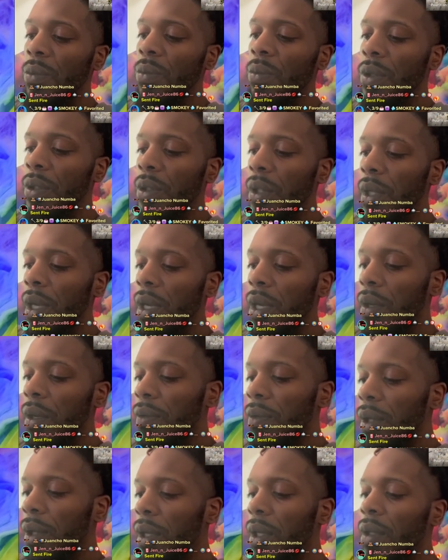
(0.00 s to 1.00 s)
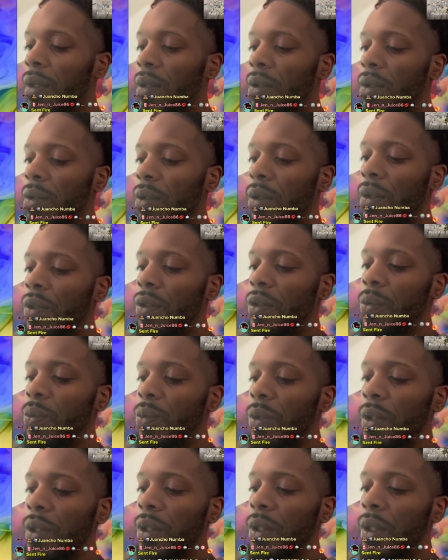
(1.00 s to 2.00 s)
if you want to have like those
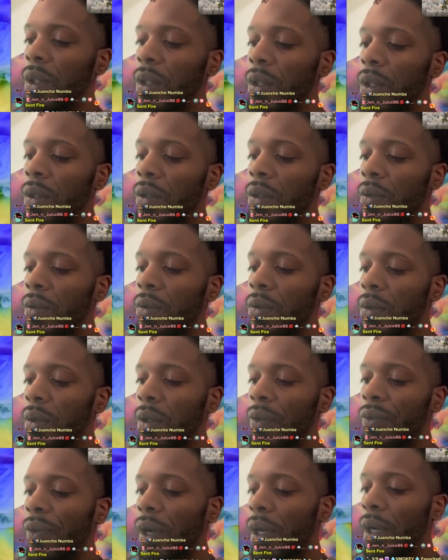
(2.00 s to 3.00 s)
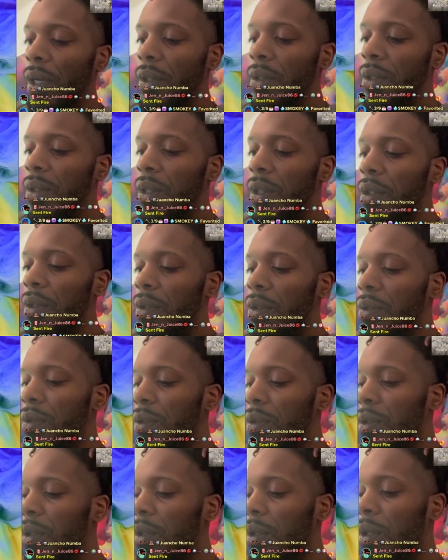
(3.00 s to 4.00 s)
really good defined
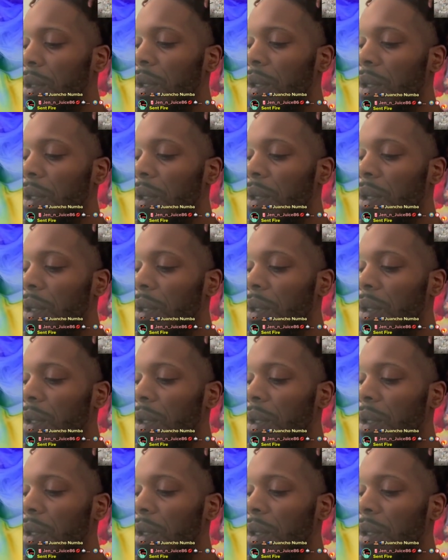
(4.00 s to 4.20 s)
sales